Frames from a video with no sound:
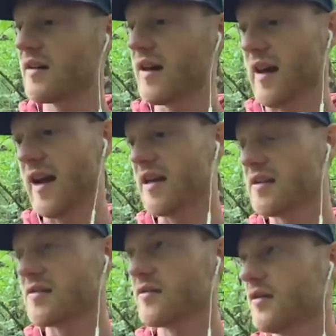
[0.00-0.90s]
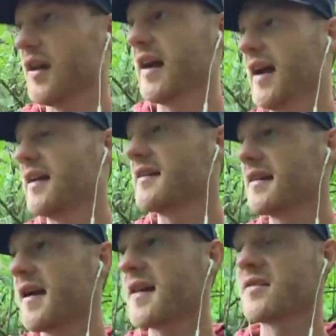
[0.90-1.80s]
I hated school, I hated the
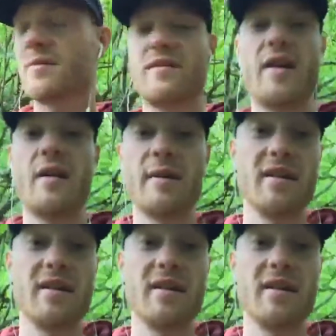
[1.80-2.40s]
classroom environment.